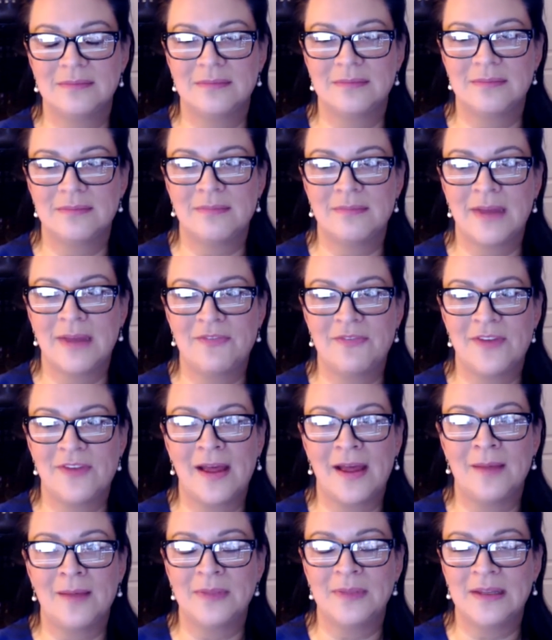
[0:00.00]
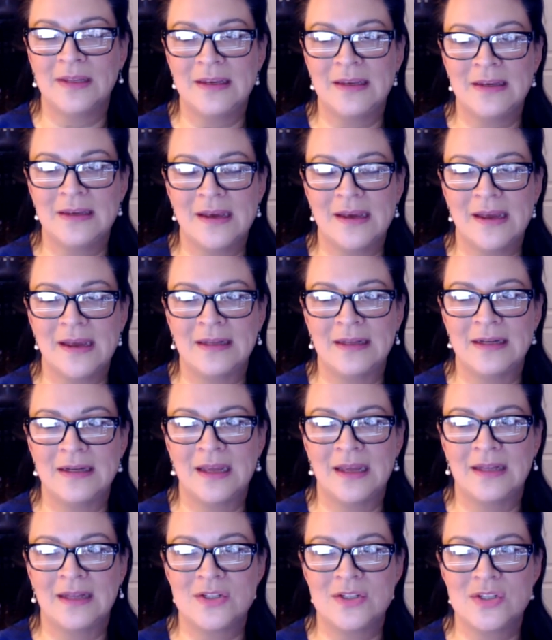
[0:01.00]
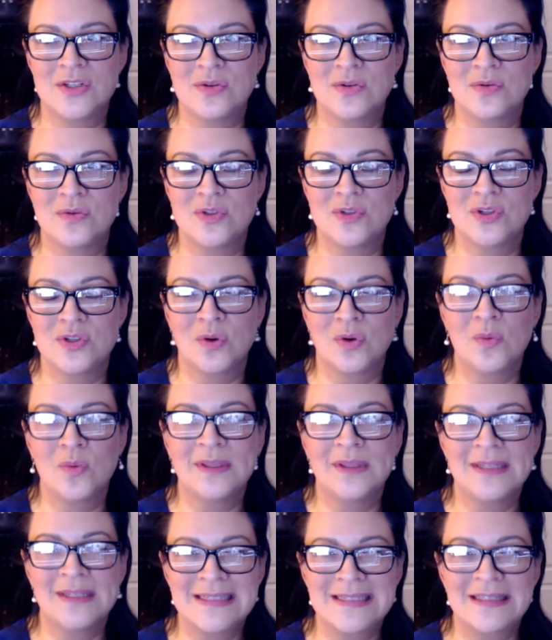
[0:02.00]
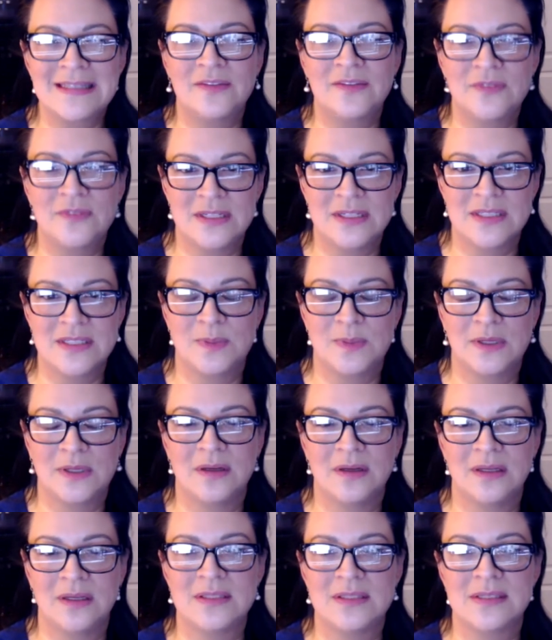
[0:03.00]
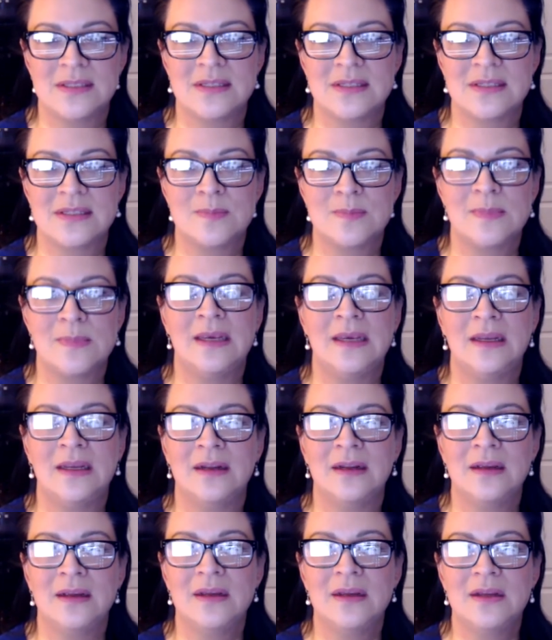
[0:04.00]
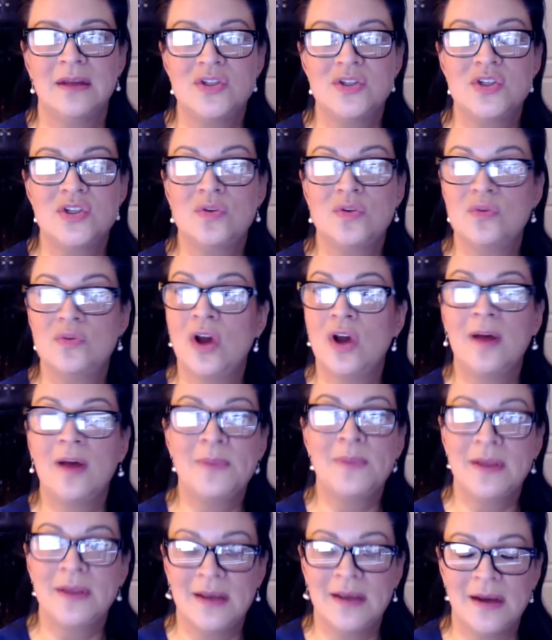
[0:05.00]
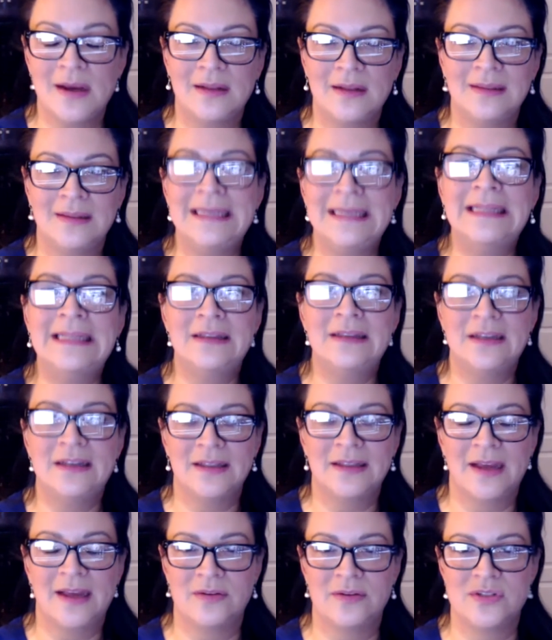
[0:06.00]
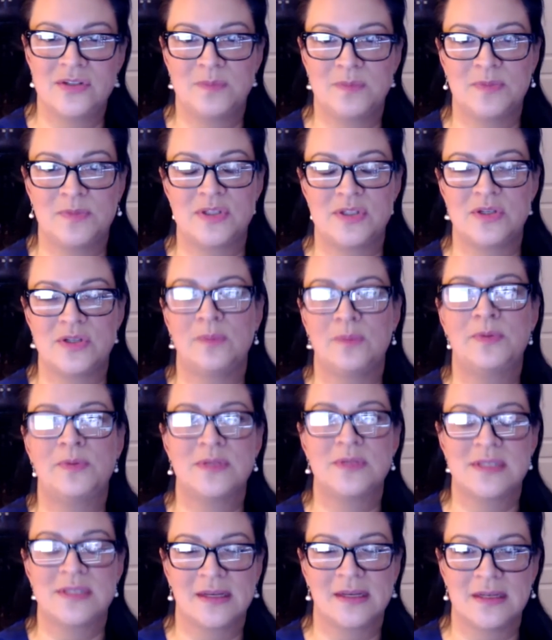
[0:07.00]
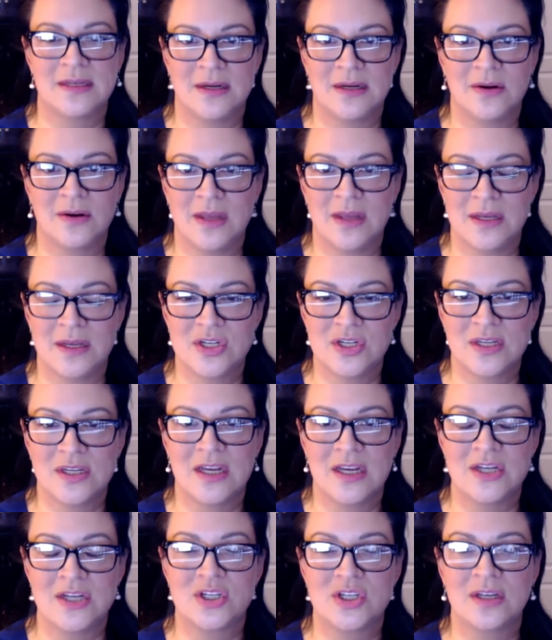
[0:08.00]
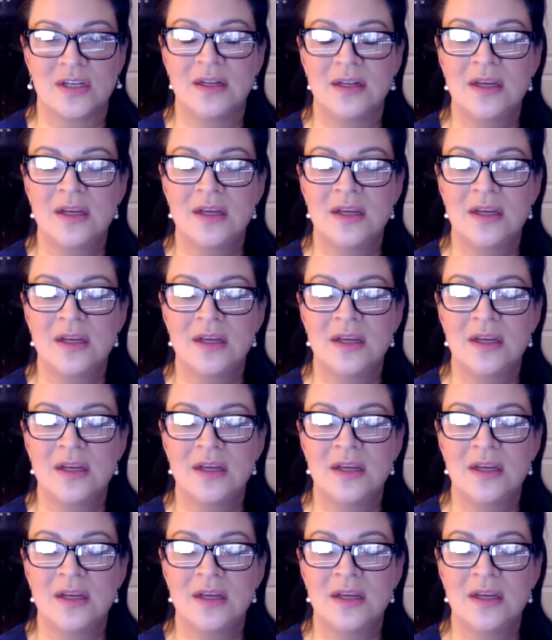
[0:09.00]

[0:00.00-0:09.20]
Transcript: my family and to know what these lived experiences mean, to not be legally allowed to pursue a post-secondary education,